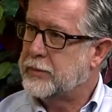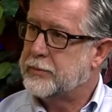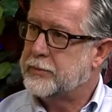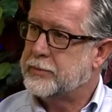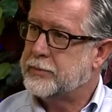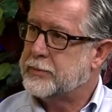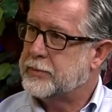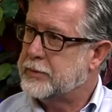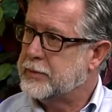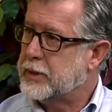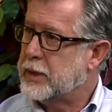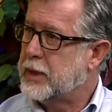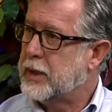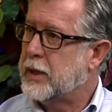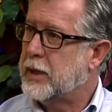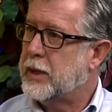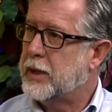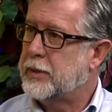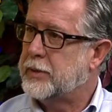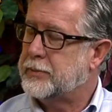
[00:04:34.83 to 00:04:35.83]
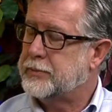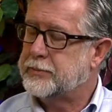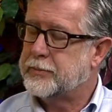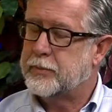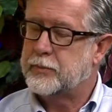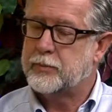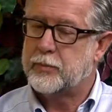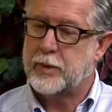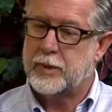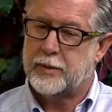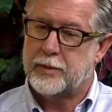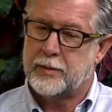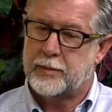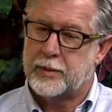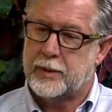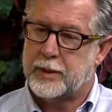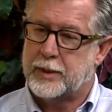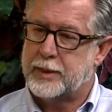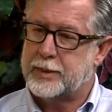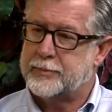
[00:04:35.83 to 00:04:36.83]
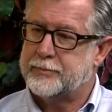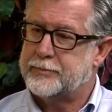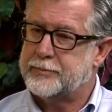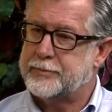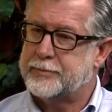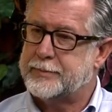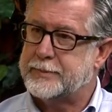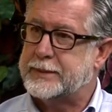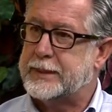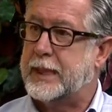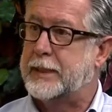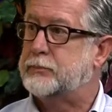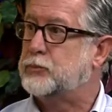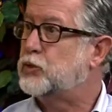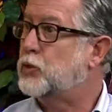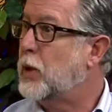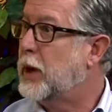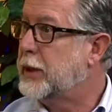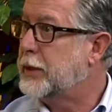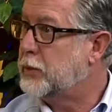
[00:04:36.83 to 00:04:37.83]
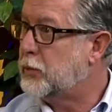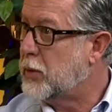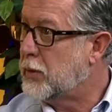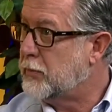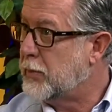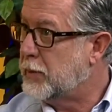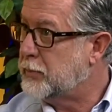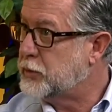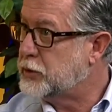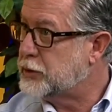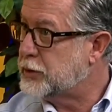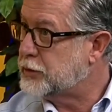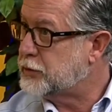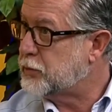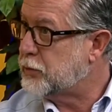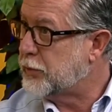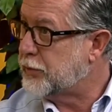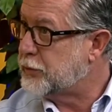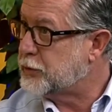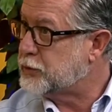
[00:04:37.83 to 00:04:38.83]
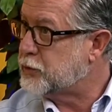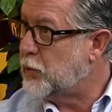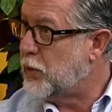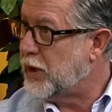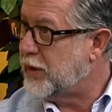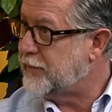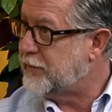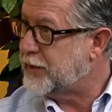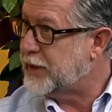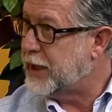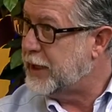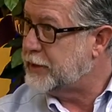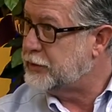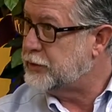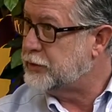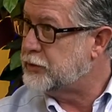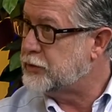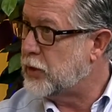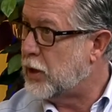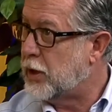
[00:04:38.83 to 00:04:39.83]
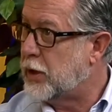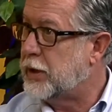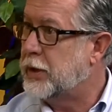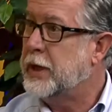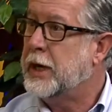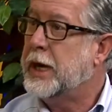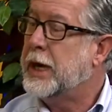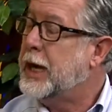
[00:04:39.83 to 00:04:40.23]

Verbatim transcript: Right. Um, with, uh, I'm trying to remember just what those qualifications are.